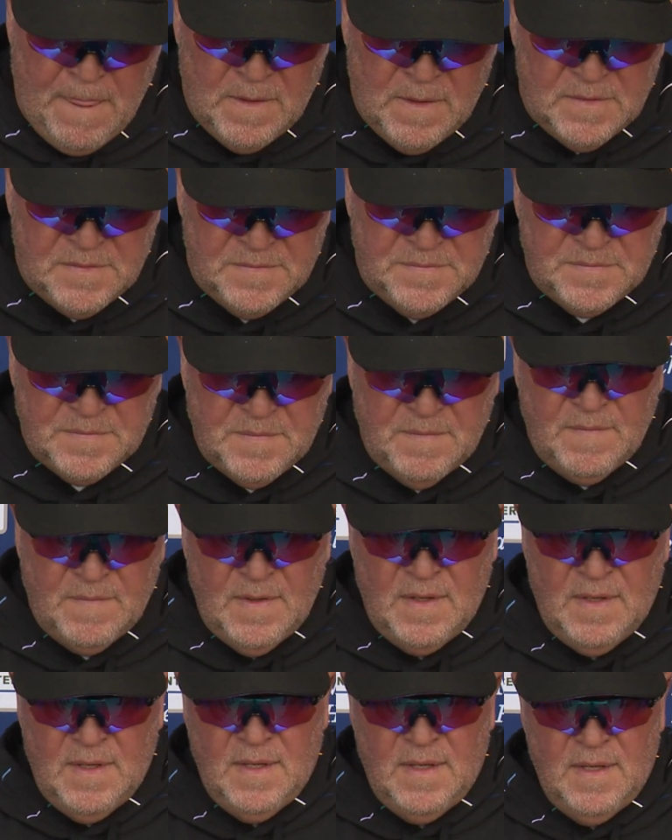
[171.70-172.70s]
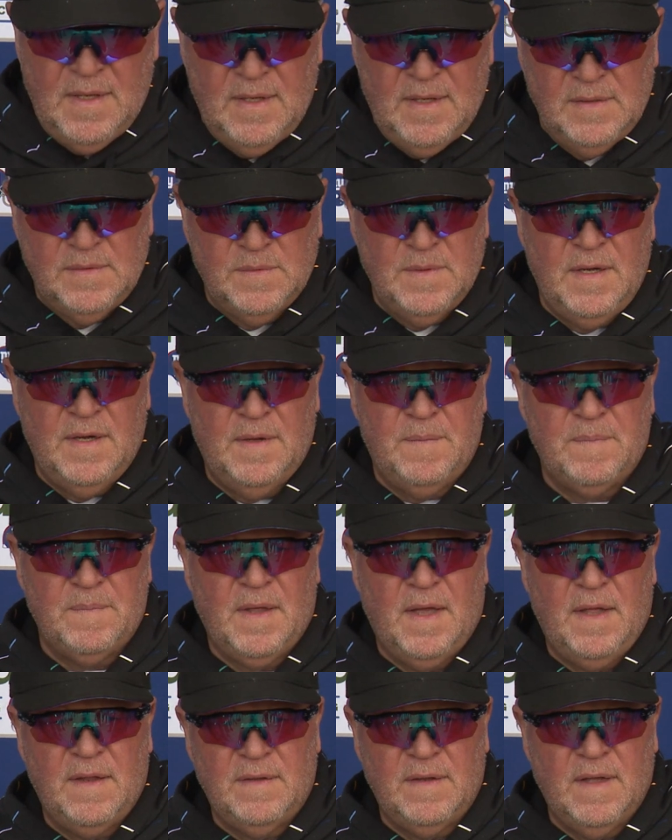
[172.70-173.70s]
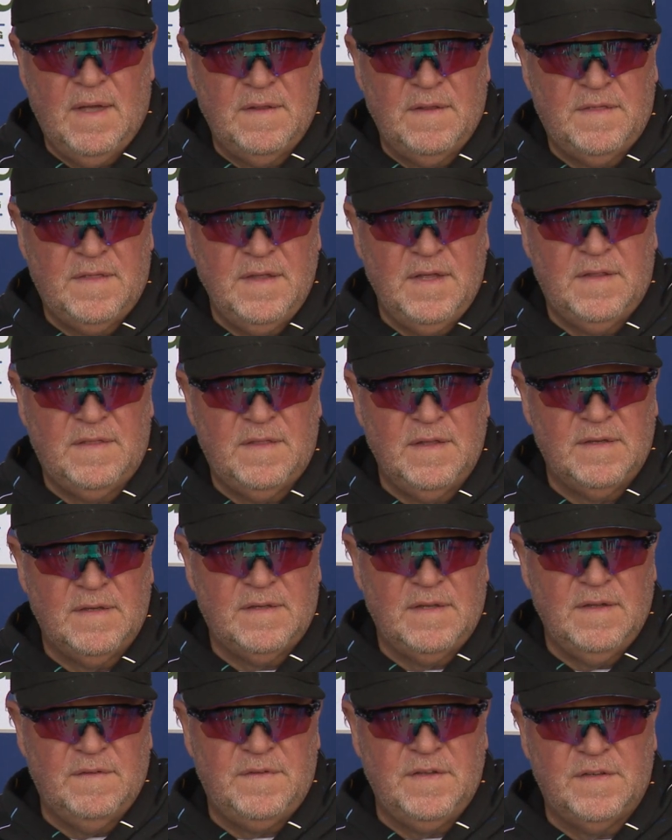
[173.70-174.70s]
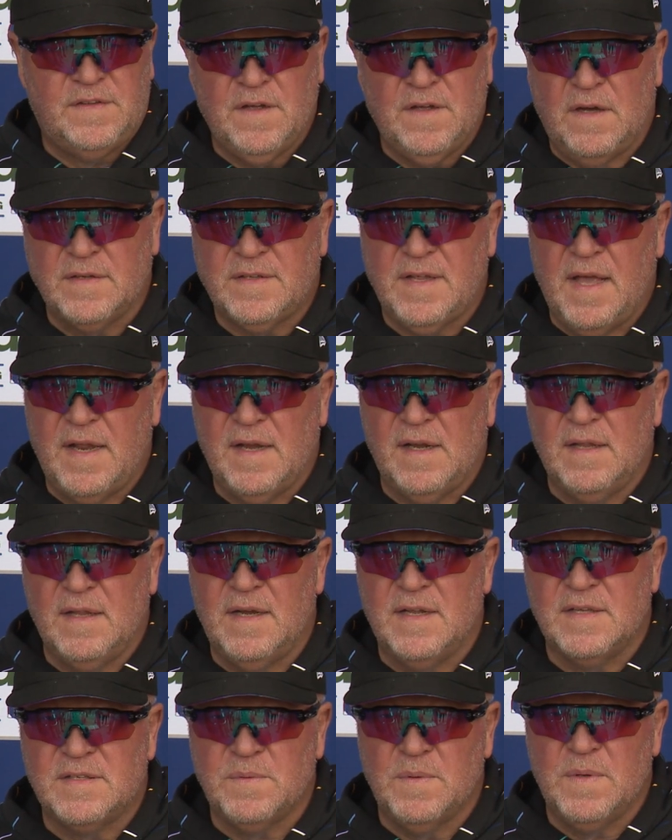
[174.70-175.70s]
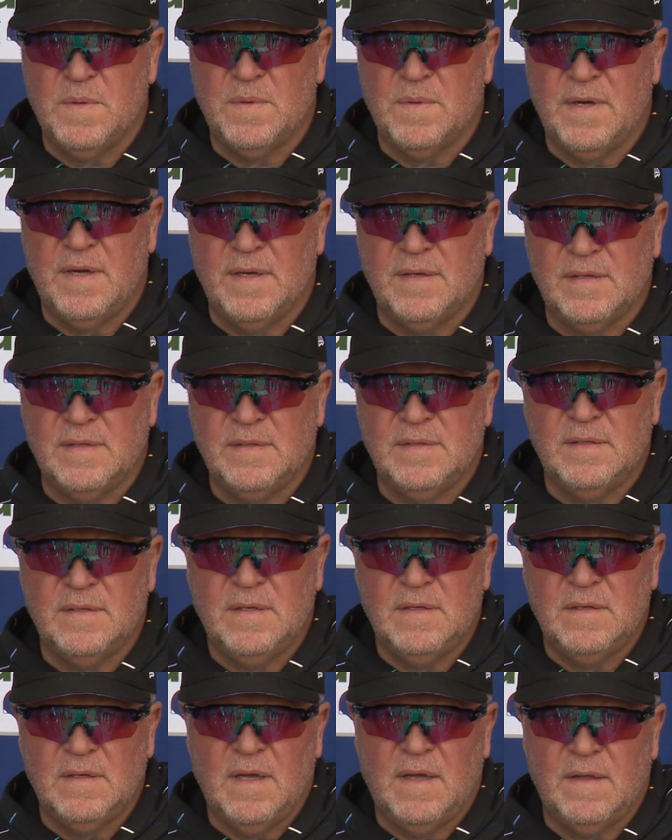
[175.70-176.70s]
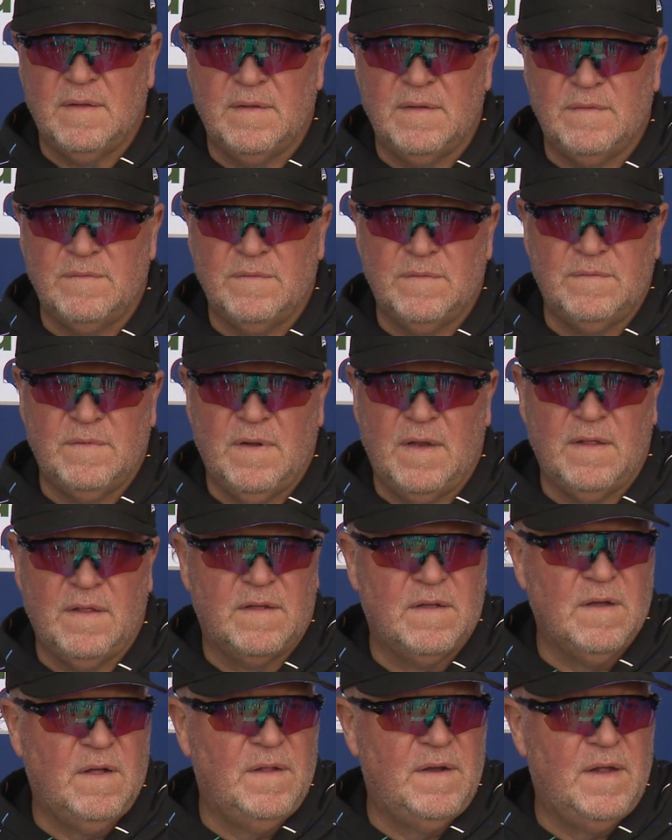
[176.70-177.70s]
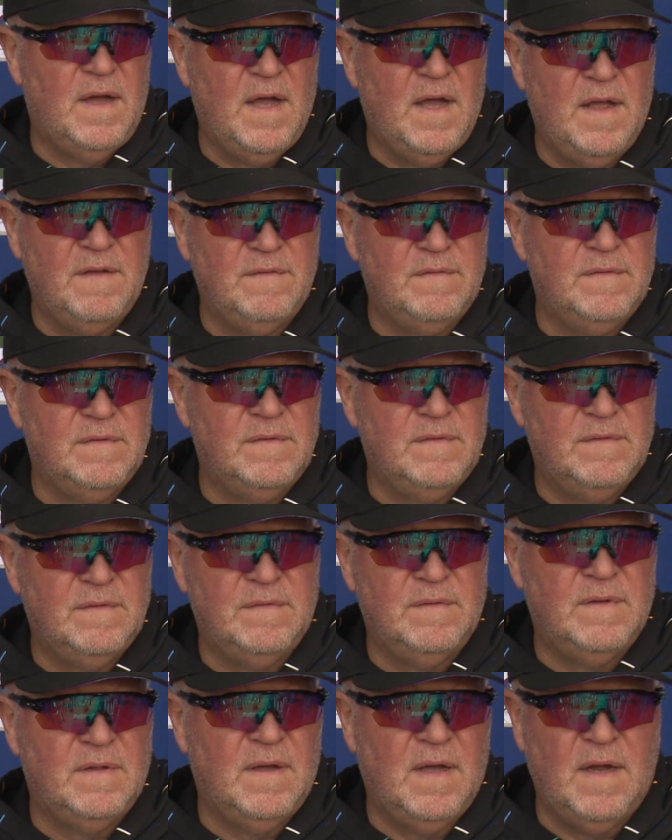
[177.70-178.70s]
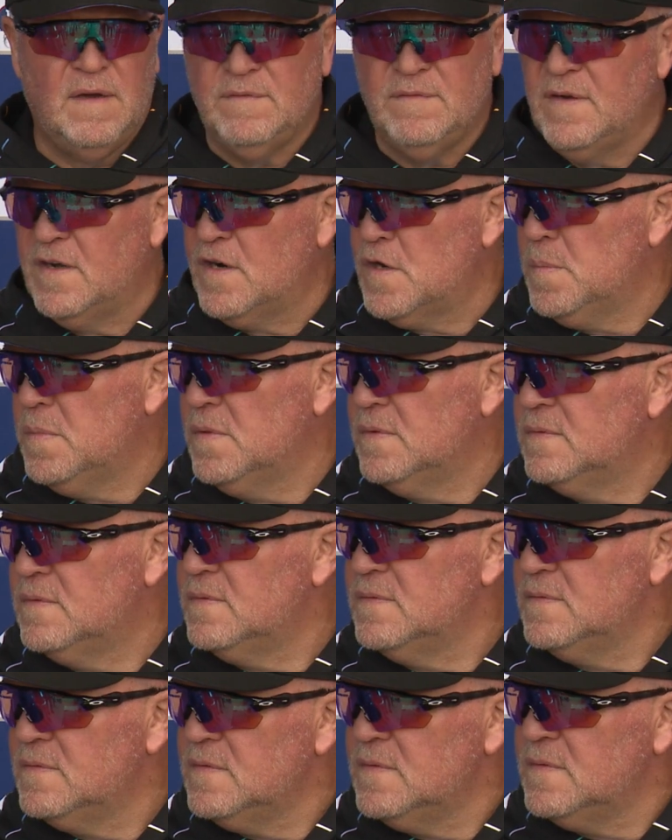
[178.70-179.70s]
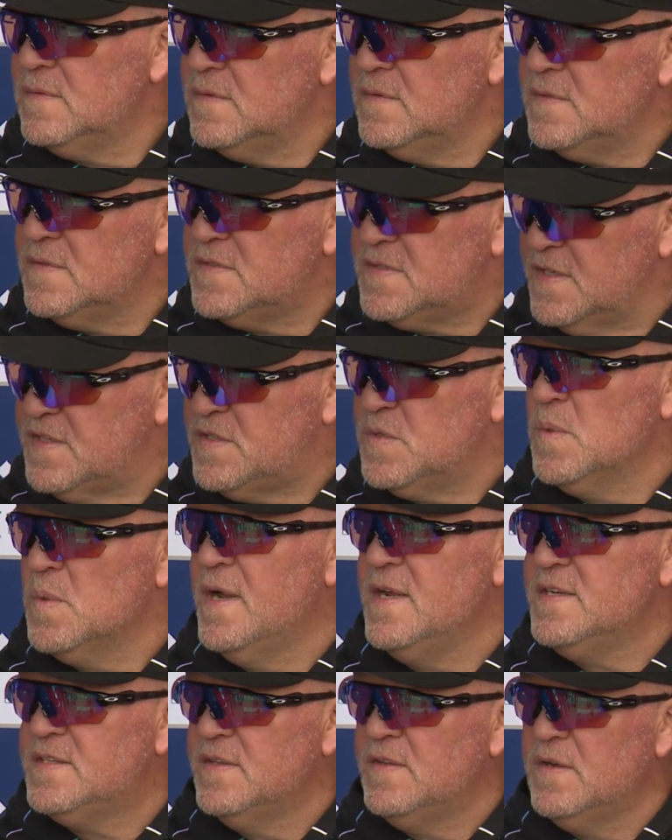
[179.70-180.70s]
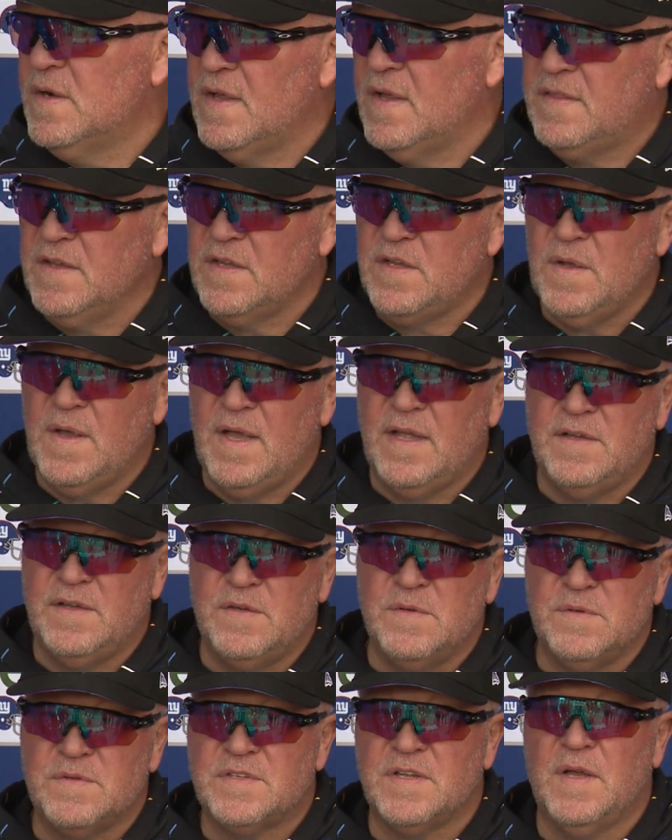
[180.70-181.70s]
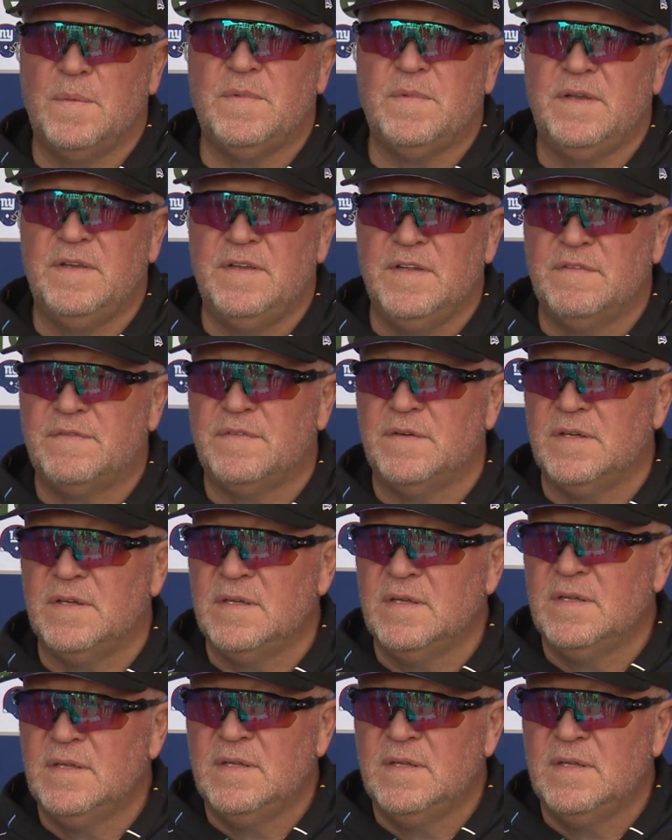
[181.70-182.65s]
So what, what do you make of that? Well, I, I think that if you talk to analytics, we were in a, a what do they call it, a high, high variable situation there. I think you had to do something different.